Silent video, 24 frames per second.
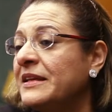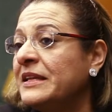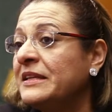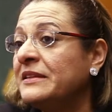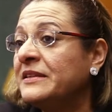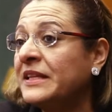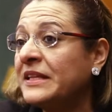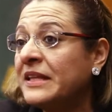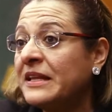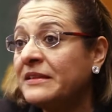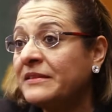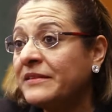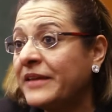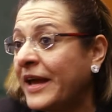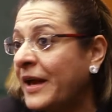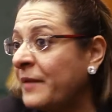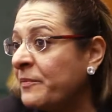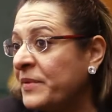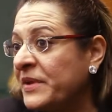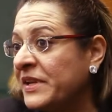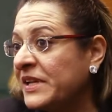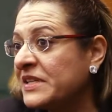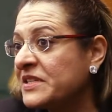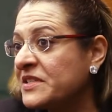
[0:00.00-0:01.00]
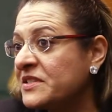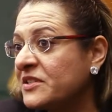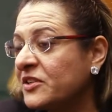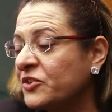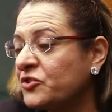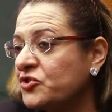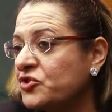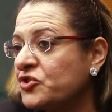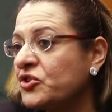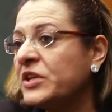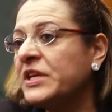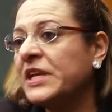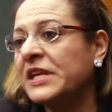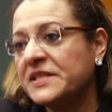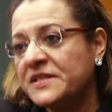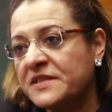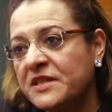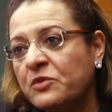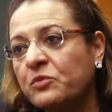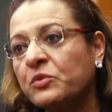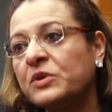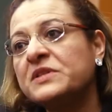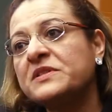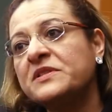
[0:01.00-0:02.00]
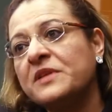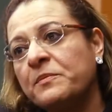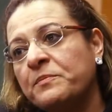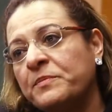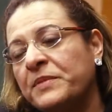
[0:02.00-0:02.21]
it didn't happen as such. Yes, there were some